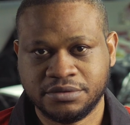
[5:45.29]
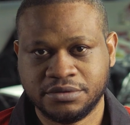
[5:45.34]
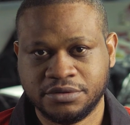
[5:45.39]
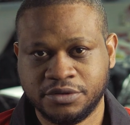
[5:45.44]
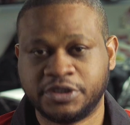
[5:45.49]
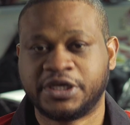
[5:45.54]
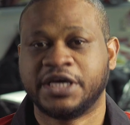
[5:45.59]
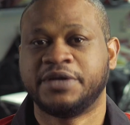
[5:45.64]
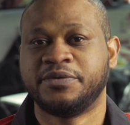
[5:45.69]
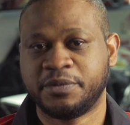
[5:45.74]
You
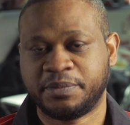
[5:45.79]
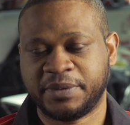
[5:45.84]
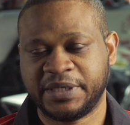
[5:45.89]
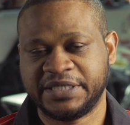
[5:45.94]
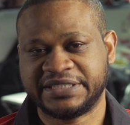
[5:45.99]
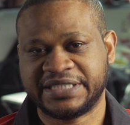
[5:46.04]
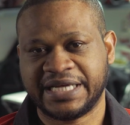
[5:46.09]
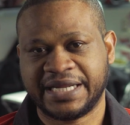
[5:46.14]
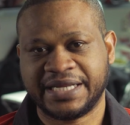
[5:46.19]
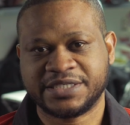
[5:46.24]
can replace
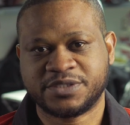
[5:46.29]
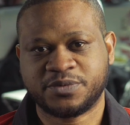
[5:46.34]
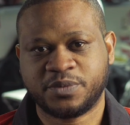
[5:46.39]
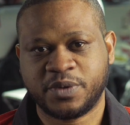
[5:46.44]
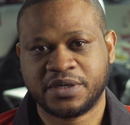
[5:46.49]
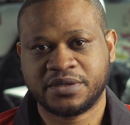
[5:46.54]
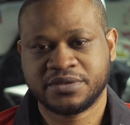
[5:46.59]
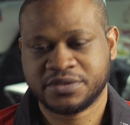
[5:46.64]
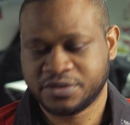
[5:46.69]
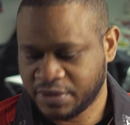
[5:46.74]
that as
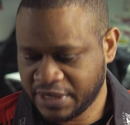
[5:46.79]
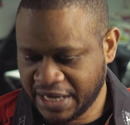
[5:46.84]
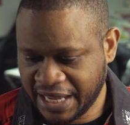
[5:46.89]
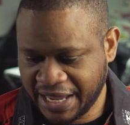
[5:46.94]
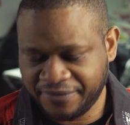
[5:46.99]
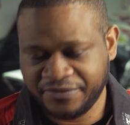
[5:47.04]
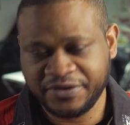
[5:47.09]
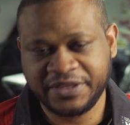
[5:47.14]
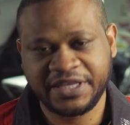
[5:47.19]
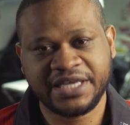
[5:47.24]
well. So
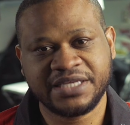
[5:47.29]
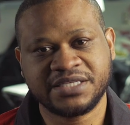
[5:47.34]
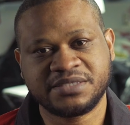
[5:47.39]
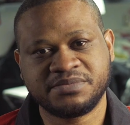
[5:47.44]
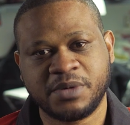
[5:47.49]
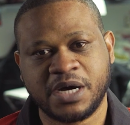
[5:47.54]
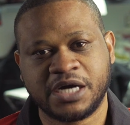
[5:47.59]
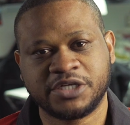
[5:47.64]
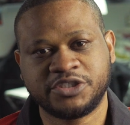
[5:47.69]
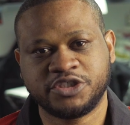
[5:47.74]
everything is
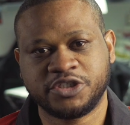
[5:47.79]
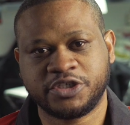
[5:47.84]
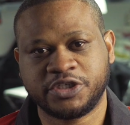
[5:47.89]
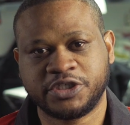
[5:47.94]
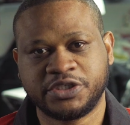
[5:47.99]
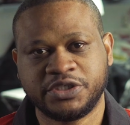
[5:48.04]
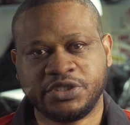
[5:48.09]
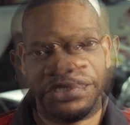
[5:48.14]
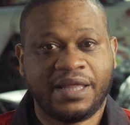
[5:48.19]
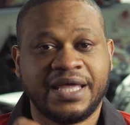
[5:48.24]

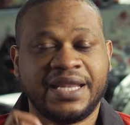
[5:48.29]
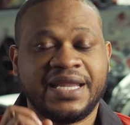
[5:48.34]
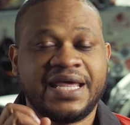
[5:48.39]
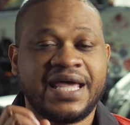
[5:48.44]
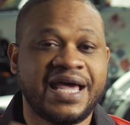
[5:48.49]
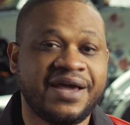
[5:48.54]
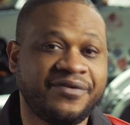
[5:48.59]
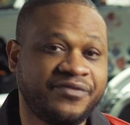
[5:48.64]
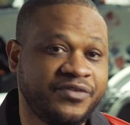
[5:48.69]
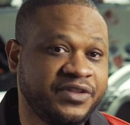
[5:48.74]
modular and
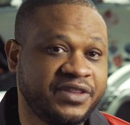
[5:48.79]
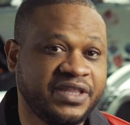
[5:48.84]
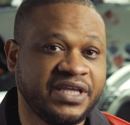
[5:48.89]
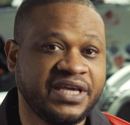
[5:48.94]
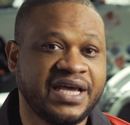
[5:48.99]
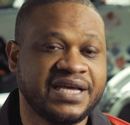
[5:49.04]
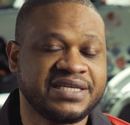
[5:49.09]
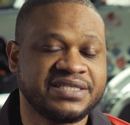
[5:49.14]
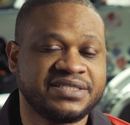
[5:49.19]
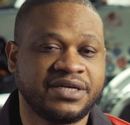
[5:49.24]
everything
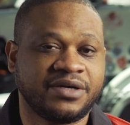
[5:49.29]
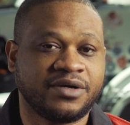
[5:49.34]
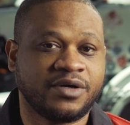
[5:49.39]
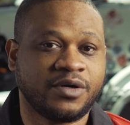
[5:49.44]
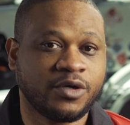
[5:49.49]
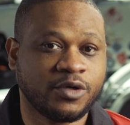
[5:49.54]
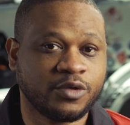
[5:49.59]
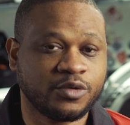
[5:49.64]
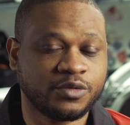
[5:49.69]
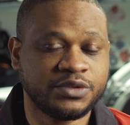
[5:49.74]
has their
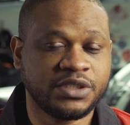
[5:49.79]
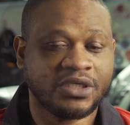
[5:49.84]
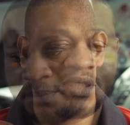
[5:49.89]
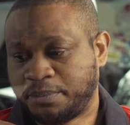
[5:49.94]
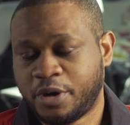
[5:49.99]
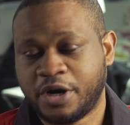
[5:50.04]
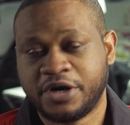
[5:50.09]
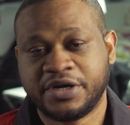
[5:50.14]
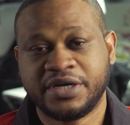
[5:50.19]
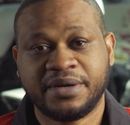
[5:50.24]
own
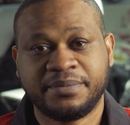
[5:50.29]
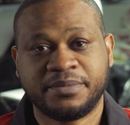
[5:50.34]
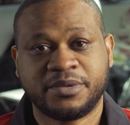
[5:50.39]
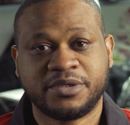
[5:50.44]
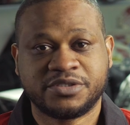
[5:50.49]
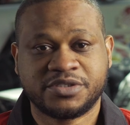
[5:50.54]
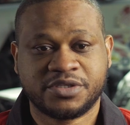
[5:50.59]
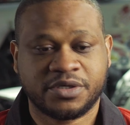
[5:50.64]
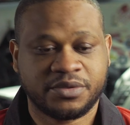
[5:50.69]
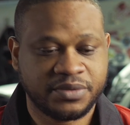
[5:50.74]
part number.
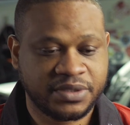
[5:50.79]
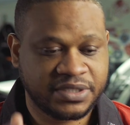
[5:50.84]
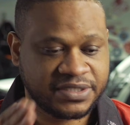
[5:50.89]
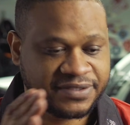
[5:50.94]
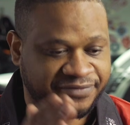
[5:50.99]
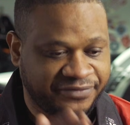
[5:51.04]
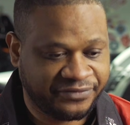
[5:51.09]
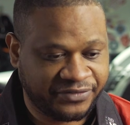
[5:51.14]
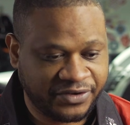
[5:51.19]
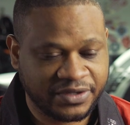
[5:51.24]
So it's
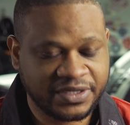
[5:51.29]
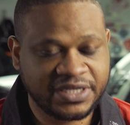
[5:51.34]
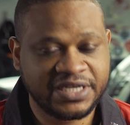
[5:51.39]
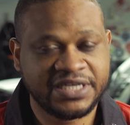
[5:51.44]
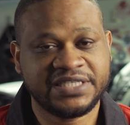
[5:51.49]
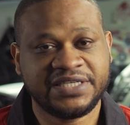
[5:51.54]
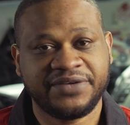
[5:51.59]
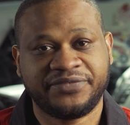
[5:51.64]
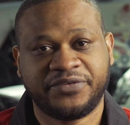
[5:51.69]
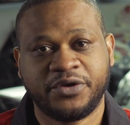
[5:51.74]
fairly
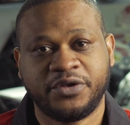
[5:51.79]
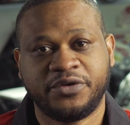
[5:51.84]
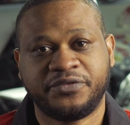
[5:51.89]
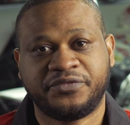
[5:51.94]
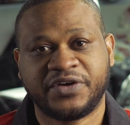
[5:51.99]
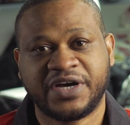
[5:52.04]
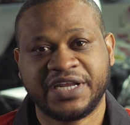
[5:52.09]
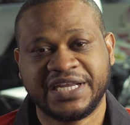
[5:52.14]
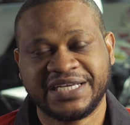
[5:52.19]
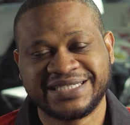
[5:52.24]
easy for you to
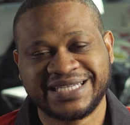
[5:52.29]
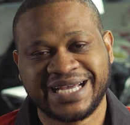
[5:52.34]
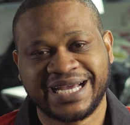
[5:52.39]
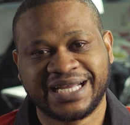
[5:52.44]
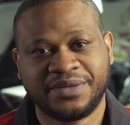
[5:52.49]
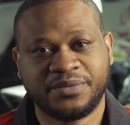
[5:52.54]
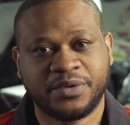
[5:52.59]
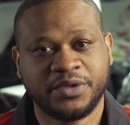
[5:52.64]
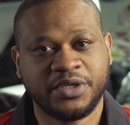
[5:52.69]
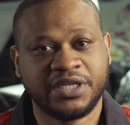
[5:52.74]
find
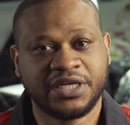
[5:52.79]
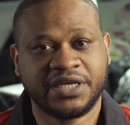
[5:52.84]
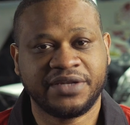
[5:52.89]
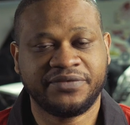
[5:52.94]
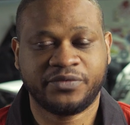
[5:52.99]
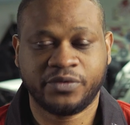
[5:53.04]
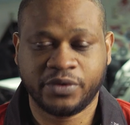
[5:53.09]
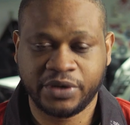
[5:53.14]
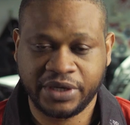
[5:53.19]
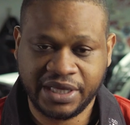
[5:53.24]
exactly what you're looking
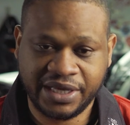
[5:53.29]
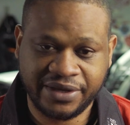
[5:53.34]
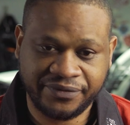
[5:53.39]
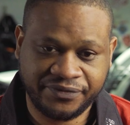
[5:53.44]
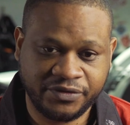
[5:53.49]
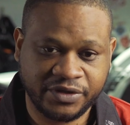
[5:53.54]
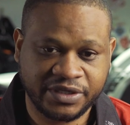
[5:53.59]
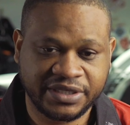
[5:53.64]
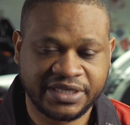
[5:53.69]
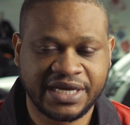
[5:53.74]
for
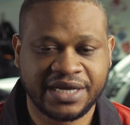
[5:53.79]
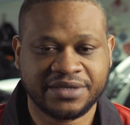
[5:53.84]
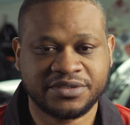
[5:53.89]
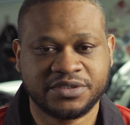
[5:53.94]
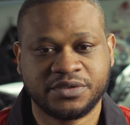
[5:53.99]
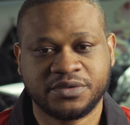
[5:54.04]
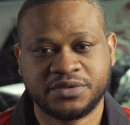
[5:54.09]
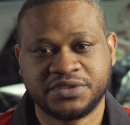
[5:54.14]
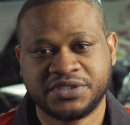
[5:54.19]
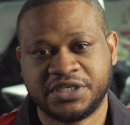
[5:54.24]
if you encounter
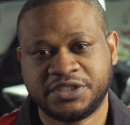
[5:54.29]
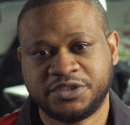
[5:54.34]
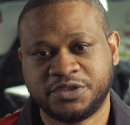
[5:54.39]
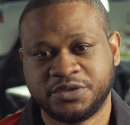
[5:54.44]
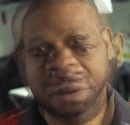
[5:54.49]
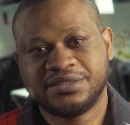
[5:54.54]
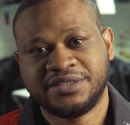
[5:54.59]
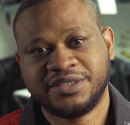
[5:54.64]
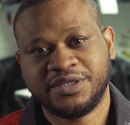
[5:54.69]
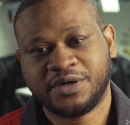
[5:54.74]
those issues.
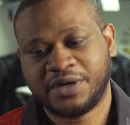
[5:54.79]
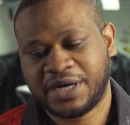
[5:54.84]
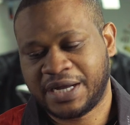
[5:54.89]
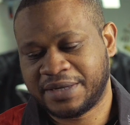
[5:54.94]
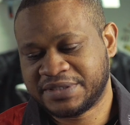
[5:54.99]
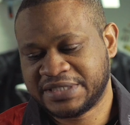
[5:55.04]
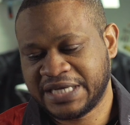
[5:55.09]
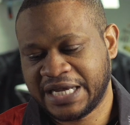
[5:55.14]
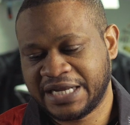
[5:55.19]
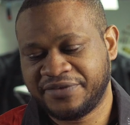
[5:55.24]
You know,
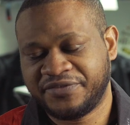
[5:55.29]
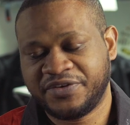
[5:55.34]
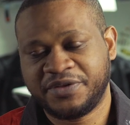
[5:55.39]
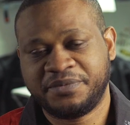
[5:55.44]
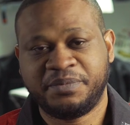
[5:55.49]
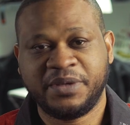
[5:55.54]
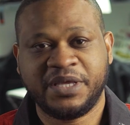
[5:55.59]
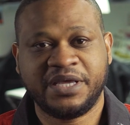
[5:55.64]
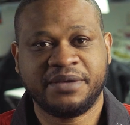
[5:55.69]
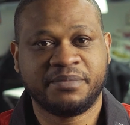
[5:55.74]
outside of it
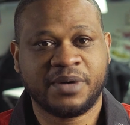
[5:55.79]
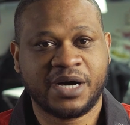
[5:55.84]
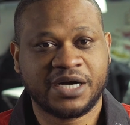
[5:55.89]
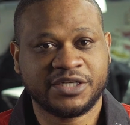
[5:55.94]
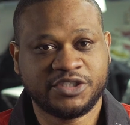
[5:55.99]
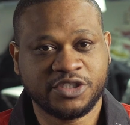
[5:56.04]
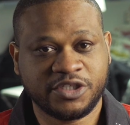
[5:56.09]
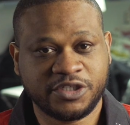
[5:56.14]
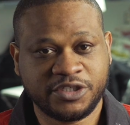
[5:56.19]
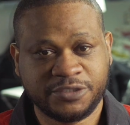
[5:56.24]
being
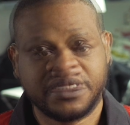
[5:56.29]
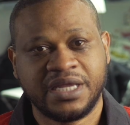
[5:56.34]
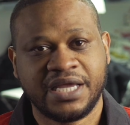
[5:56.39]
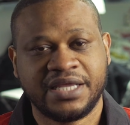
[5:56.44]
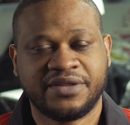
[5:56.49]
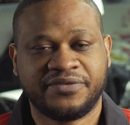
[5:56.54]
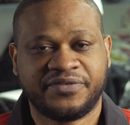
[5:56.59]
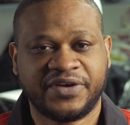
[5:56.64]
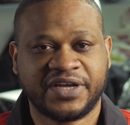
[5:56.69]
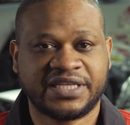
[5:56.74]
modular and
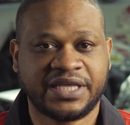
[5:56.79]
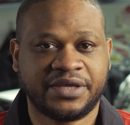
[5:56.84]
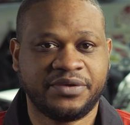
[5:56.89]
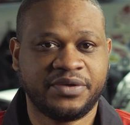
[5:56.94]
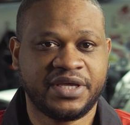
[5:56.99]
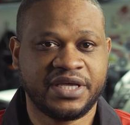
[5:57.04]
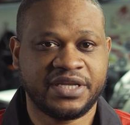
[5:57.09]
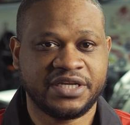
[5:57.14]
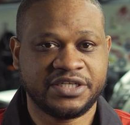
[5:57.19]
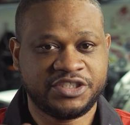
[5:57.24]
the fact that you
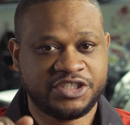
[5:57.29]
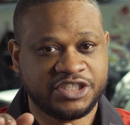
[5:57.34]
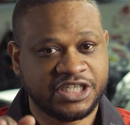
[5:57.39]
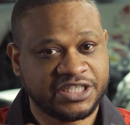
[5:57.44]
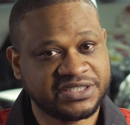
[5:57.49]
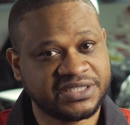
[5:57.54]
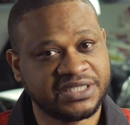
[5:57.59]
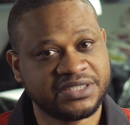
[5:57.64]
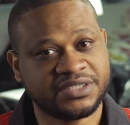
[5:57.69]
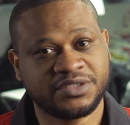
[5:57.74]
can
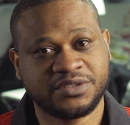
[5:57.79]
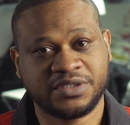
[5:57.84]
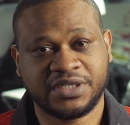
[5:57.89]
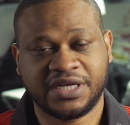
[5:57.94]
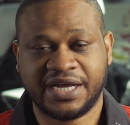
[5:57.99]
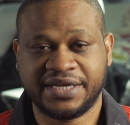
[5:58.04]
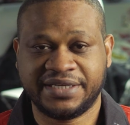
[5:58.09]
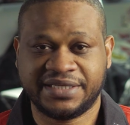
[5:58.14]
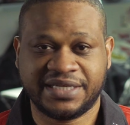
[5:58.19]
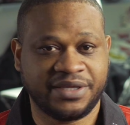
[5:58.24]
adjust it to the
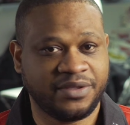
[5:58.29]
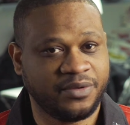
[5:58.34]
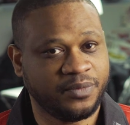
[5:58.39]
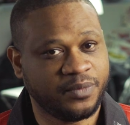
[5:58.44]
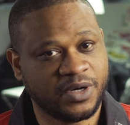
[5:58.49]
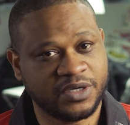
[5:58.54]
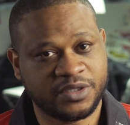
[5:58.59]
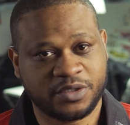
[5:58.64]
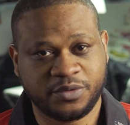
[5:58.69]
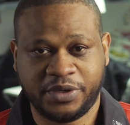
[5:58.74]
height that you
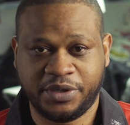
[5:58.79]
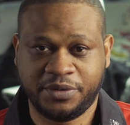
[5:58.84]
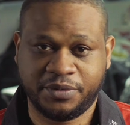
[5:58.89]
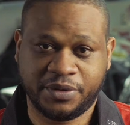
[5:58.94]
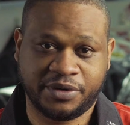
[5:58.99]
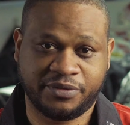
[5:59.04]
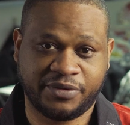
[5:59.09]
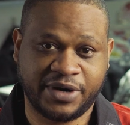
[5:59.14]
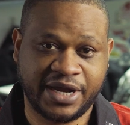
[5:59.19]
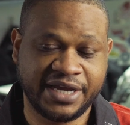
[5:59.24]
want, the way you want
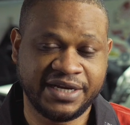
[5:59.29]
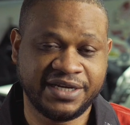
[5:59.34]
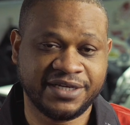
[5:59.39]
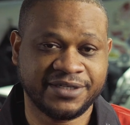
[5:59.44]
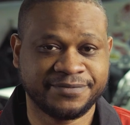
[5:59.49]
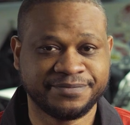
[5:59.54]
to ride,